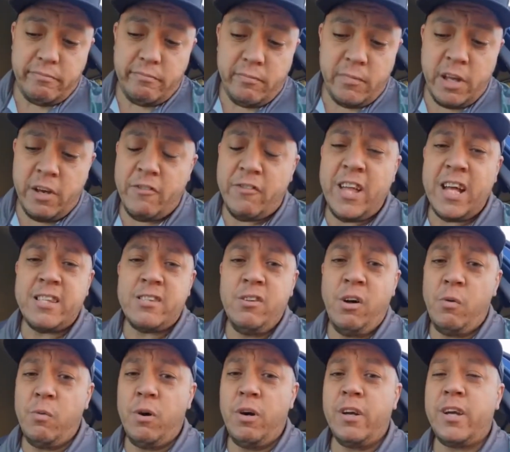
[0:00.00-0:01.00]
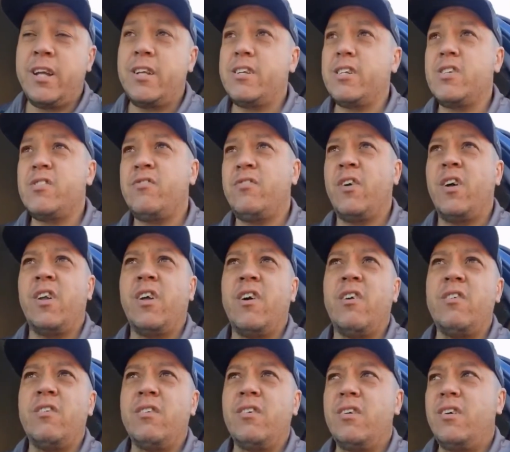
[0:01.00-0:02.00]
if that's not working, just follow
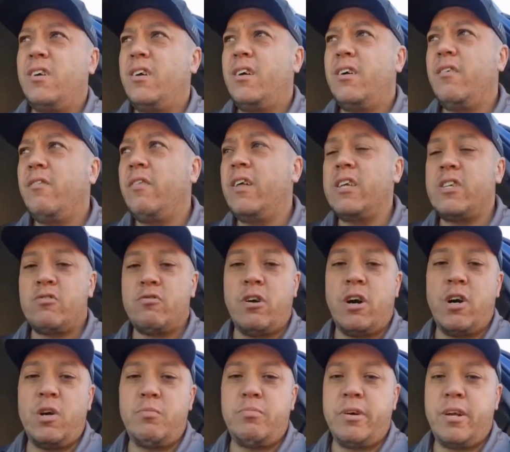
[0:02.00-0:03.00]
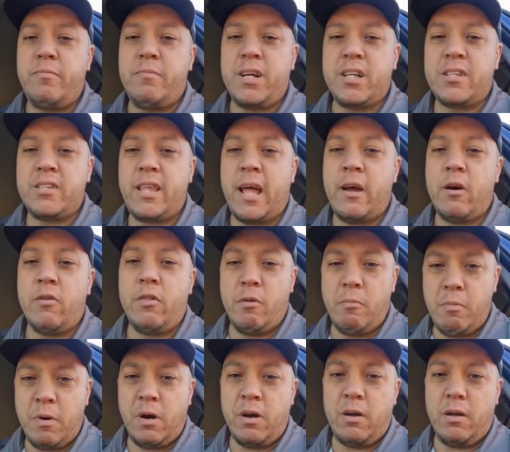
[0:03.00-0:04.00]
this road. Pretty much stay on
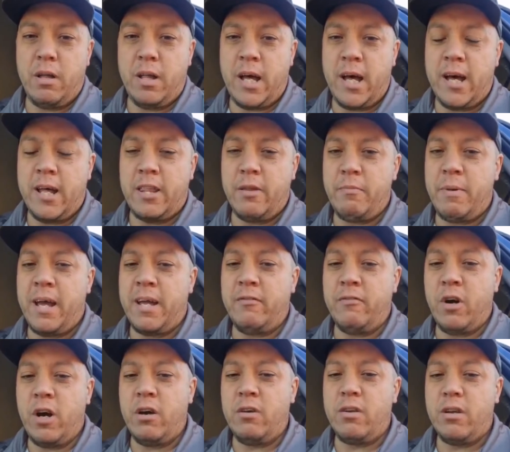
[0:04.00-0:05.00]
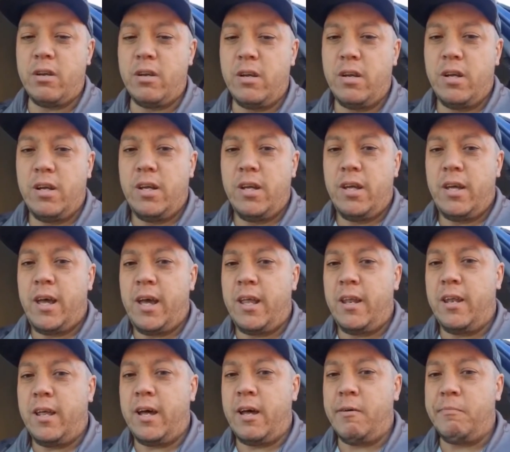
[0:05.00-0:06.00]
the main road,
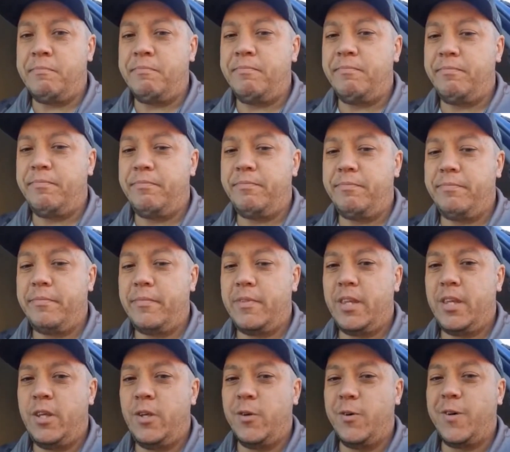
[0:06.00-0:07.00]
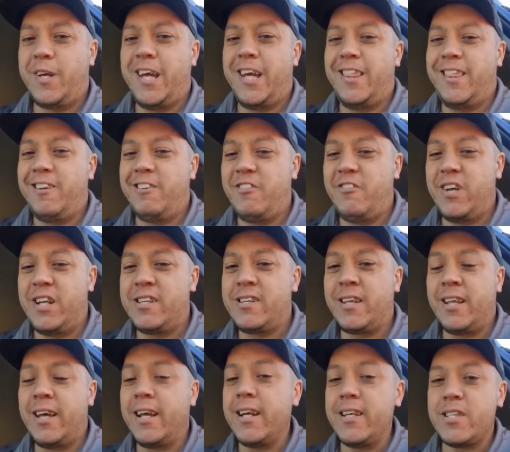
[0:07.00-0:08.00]
and you'll get there eventually.
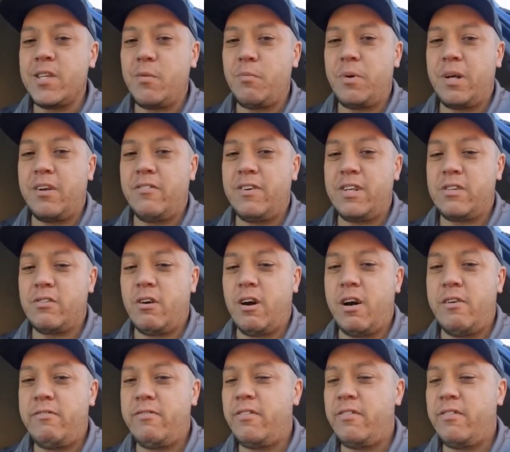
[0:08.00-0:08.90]
It is a bit of a drive.